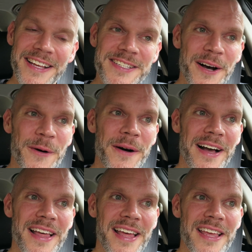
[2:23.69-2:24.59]
So
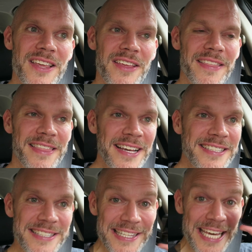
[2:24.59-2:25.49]

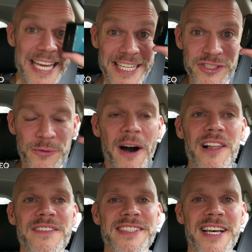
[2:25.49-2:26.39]
this leads to
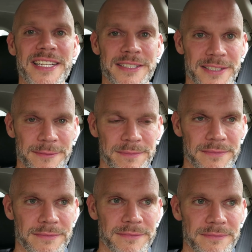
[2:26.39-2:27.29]
all of a sudden,
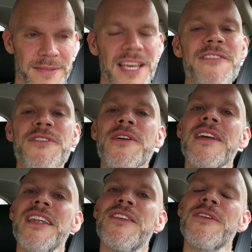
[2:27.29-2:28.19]
if
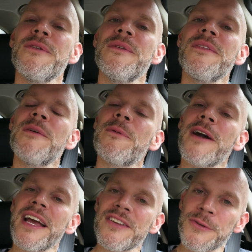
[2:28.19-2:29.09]
you're into the
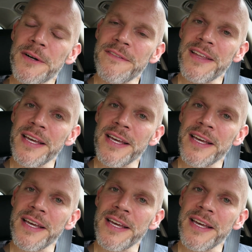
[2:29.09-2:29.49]
praying sort of